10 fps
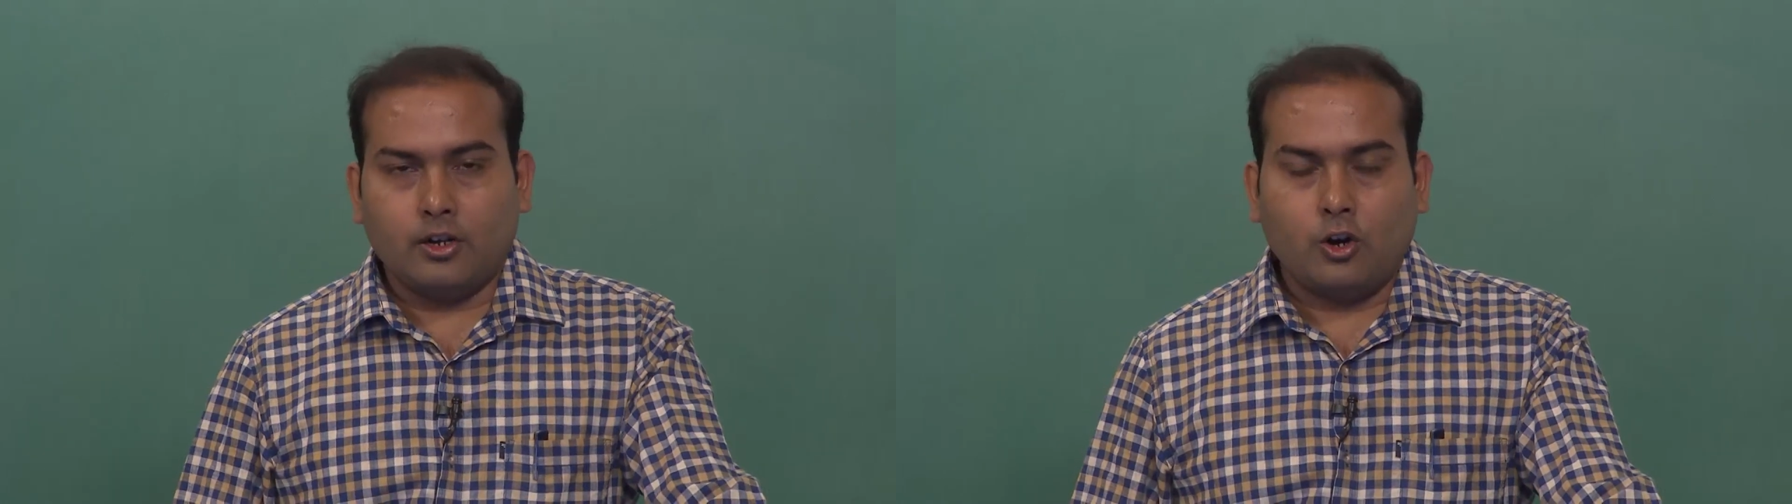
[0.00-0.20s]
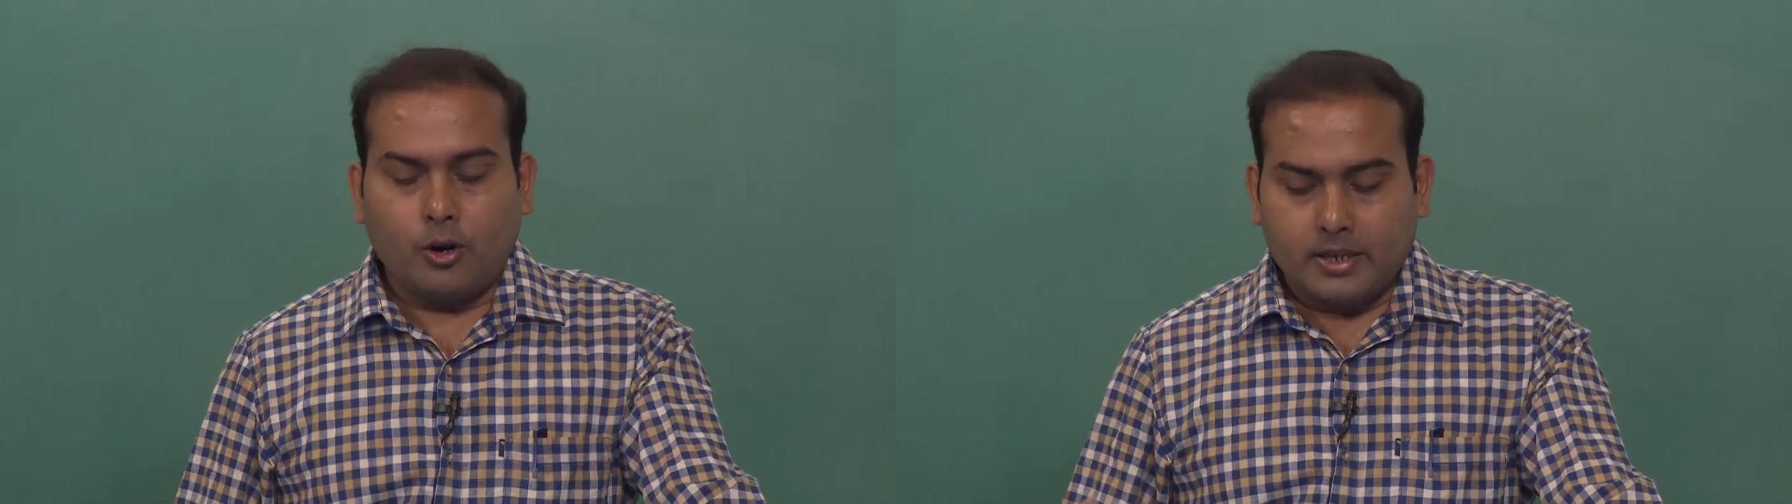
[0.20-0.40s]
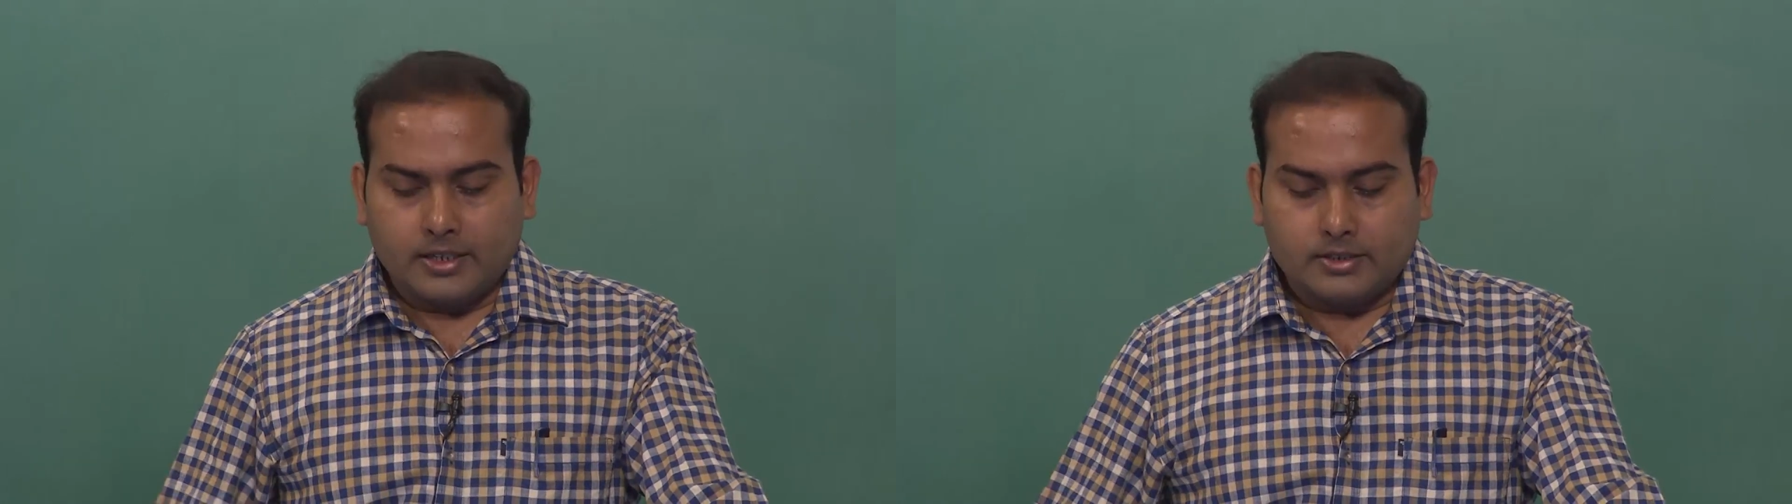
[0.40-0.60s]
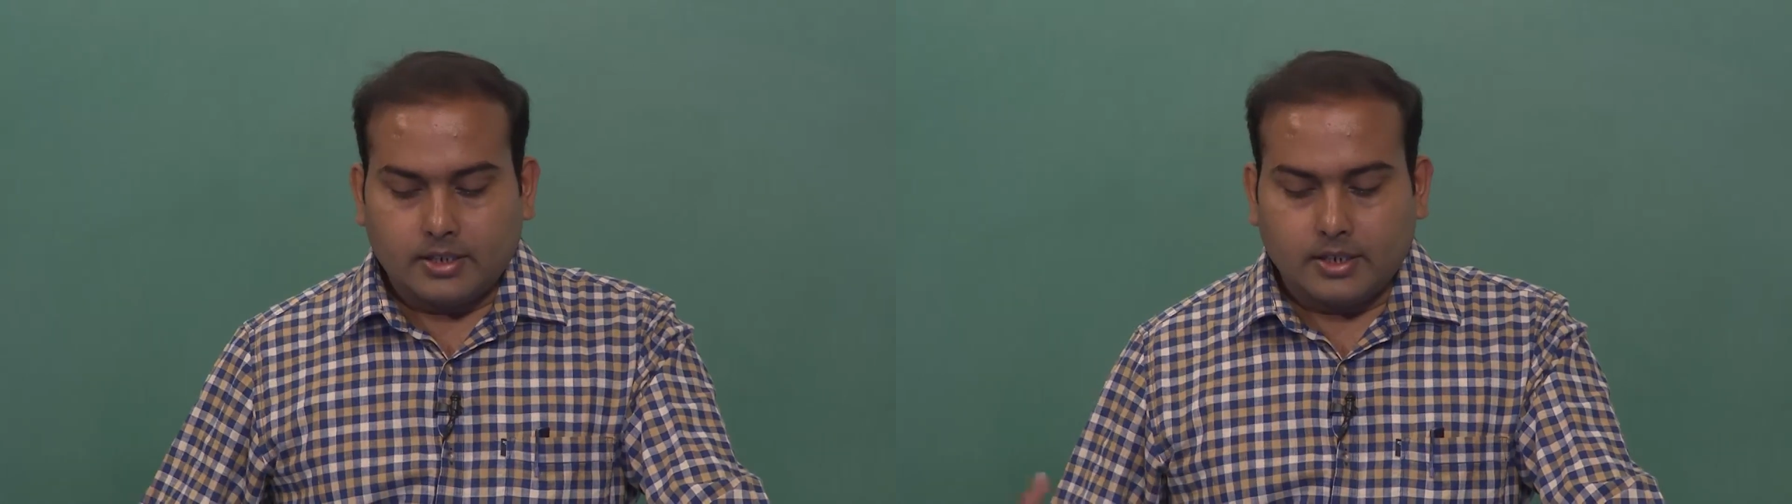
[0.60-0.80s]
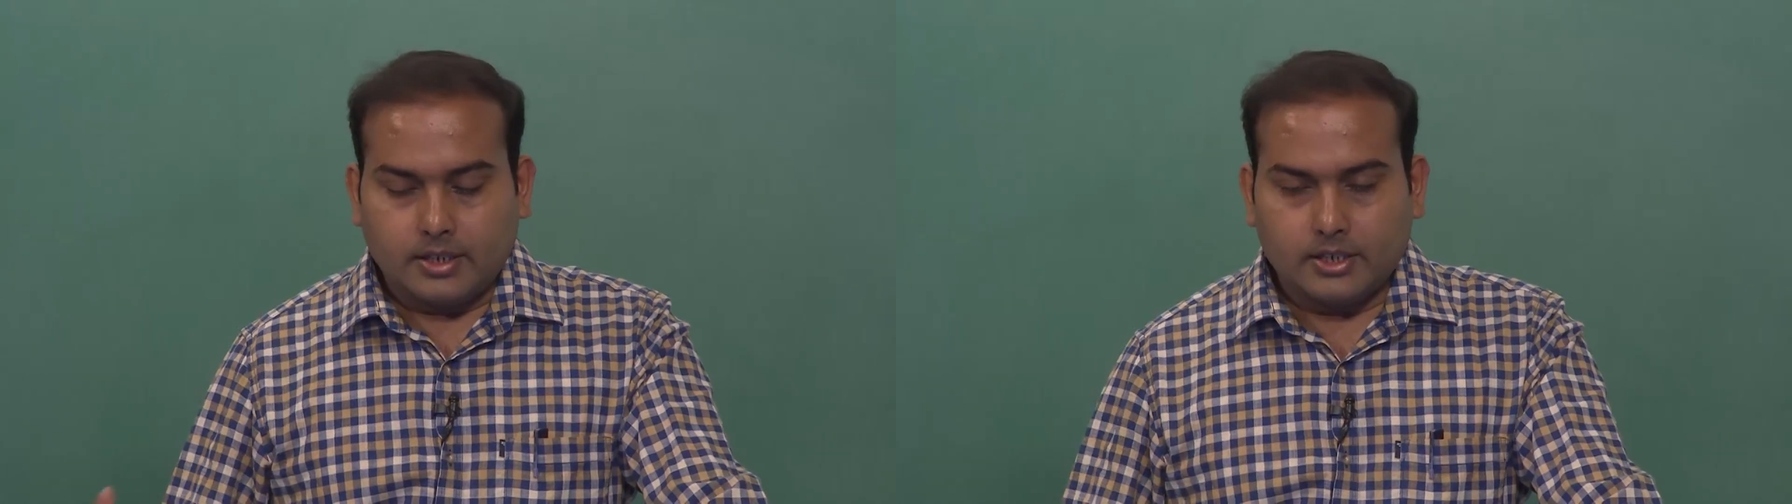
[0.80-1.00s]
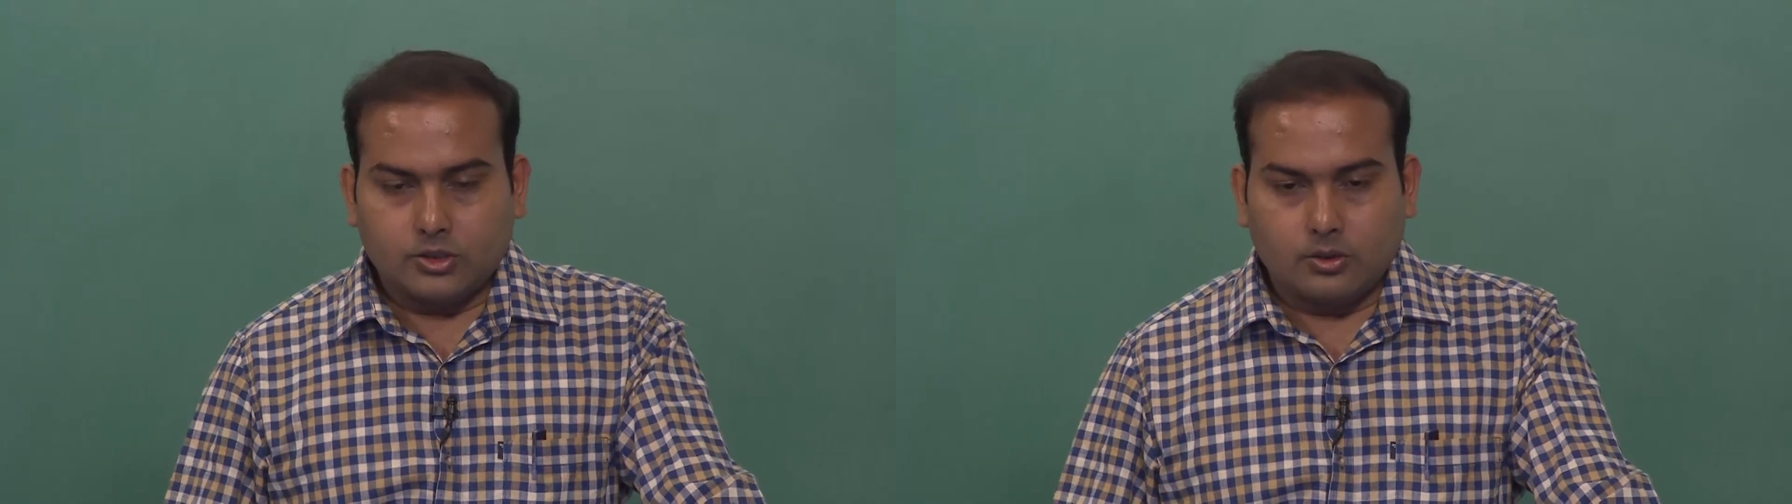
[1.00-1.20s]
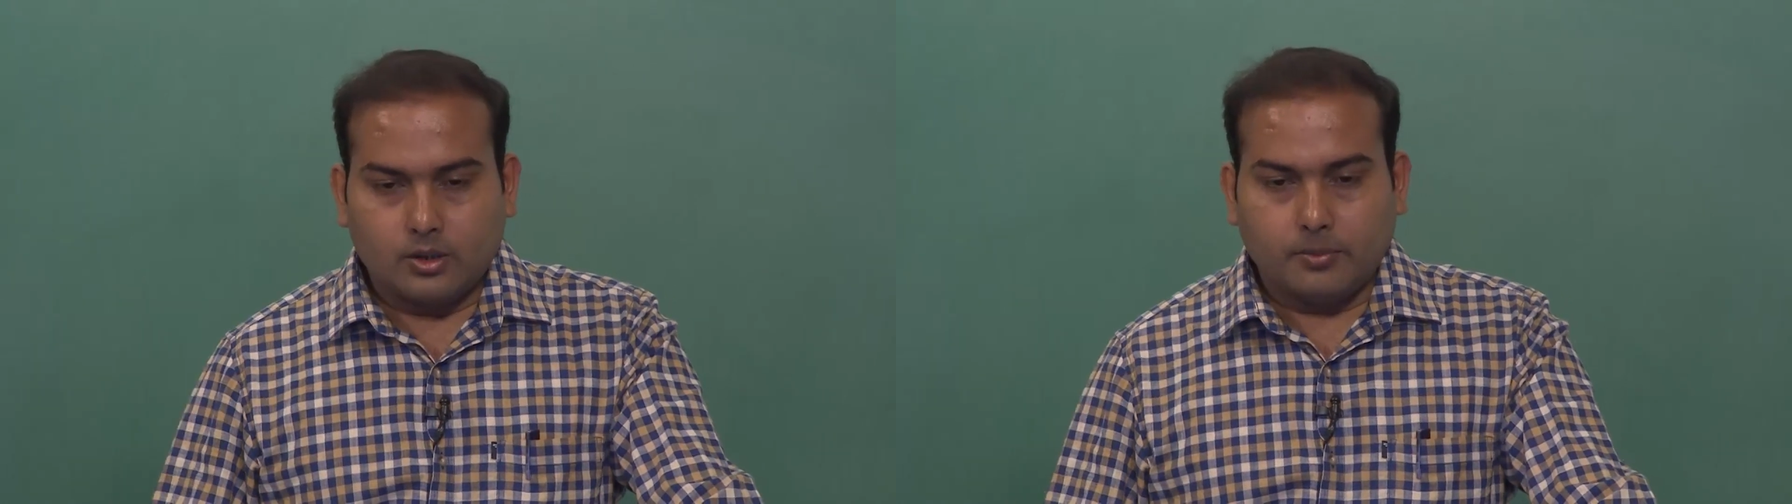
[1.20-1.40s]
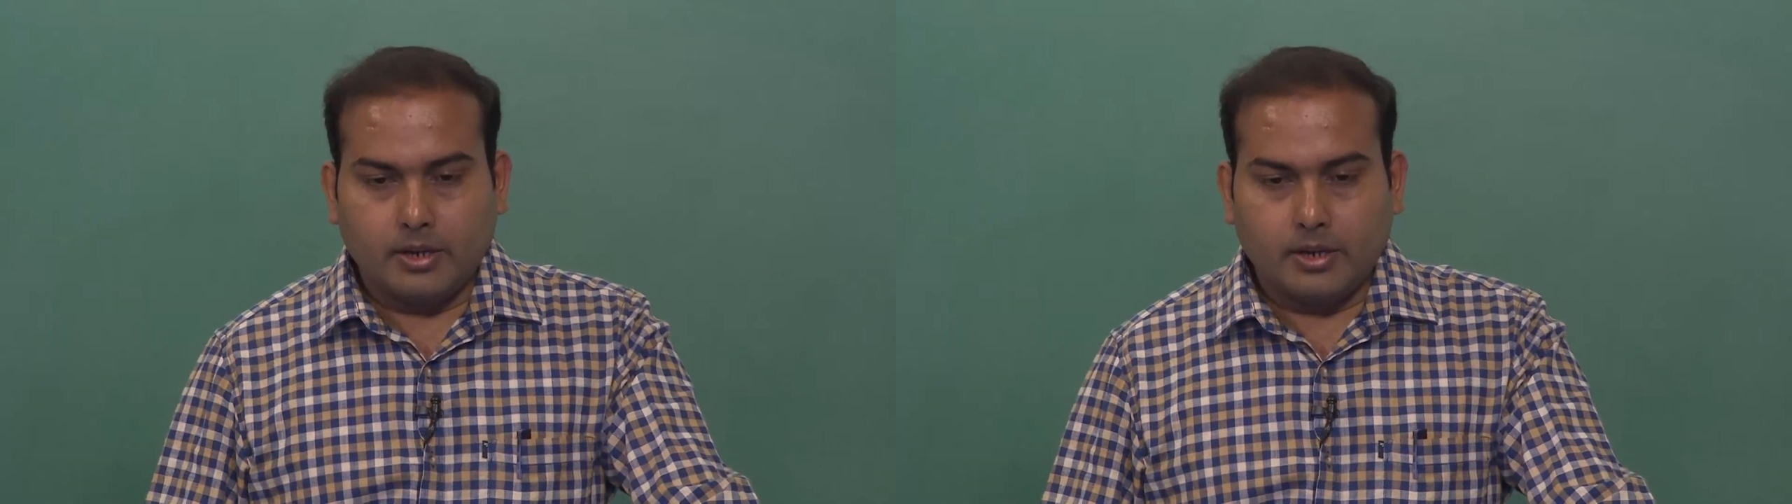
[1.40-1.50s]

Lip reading: ergonomics is